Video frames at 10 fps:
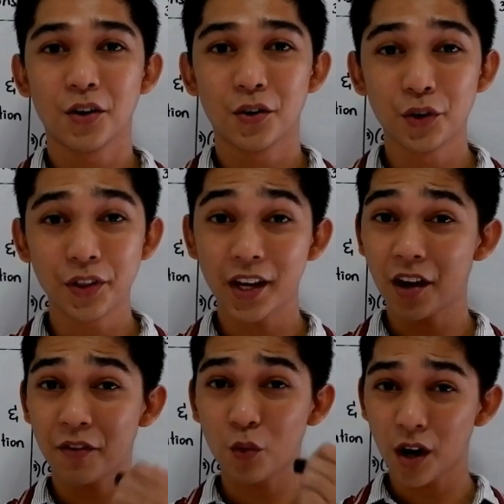Good day
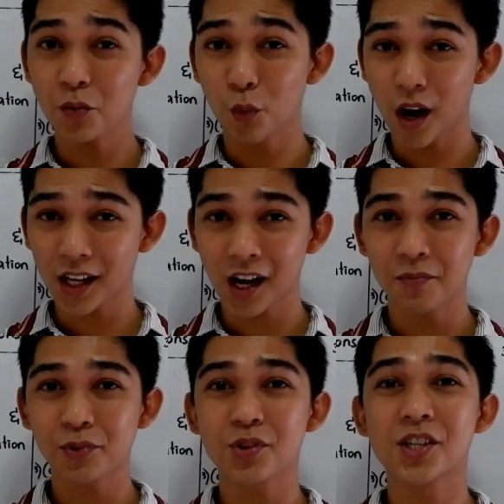everyone,
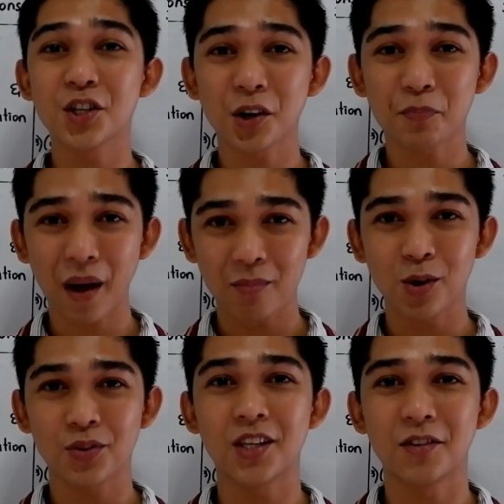welcome to Senior
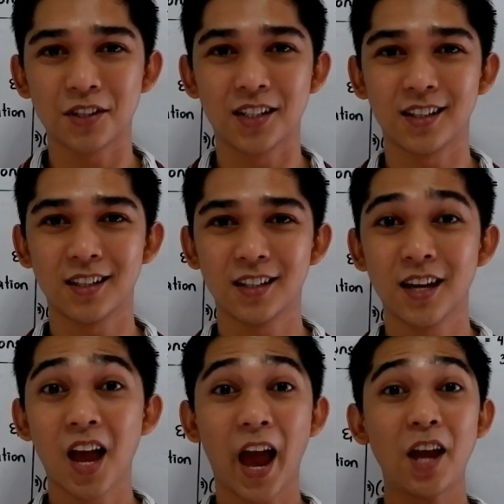Pablo TV.
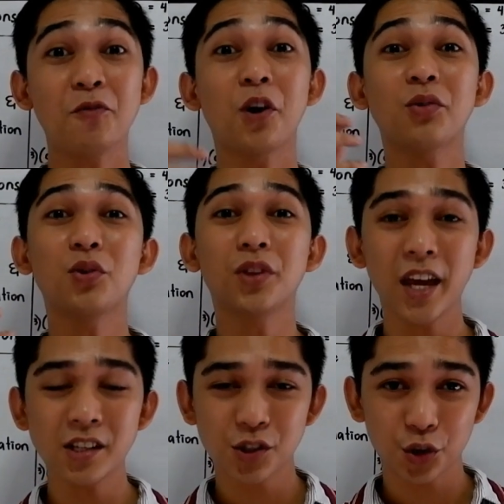And for
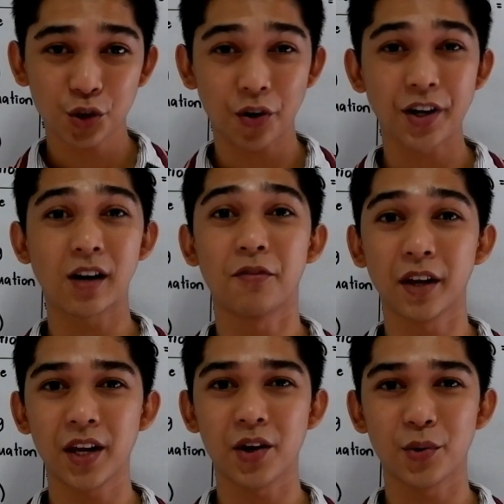today's tutorial
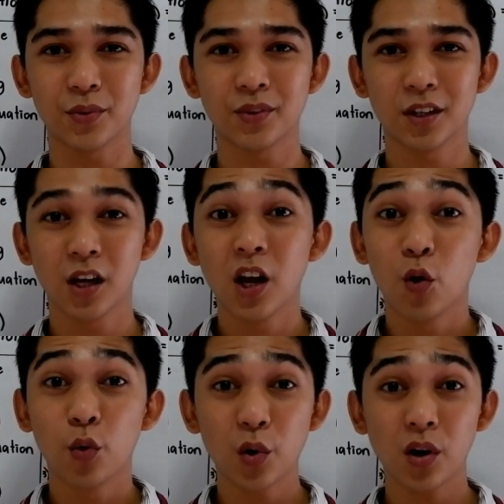video,
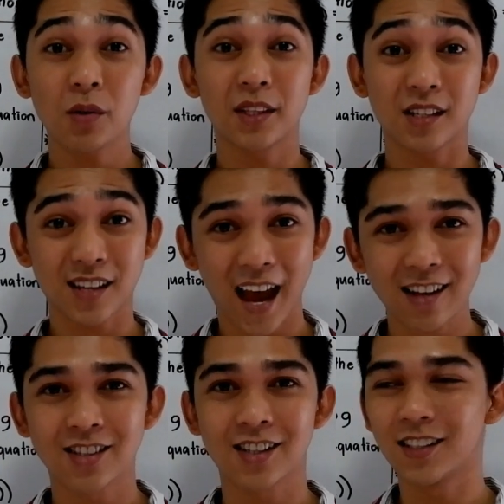we will be
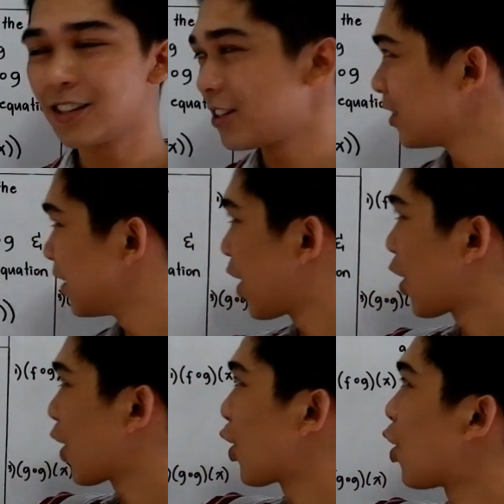discussing
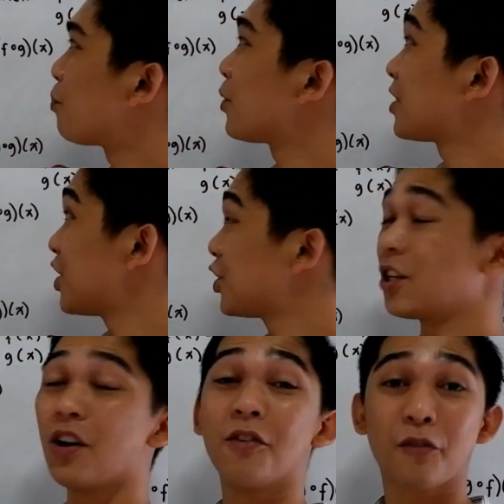
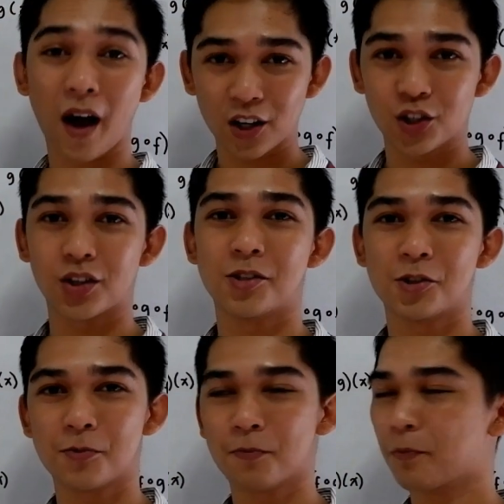composition of
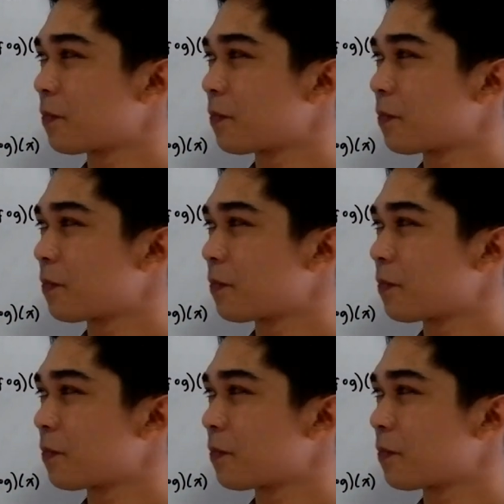functions.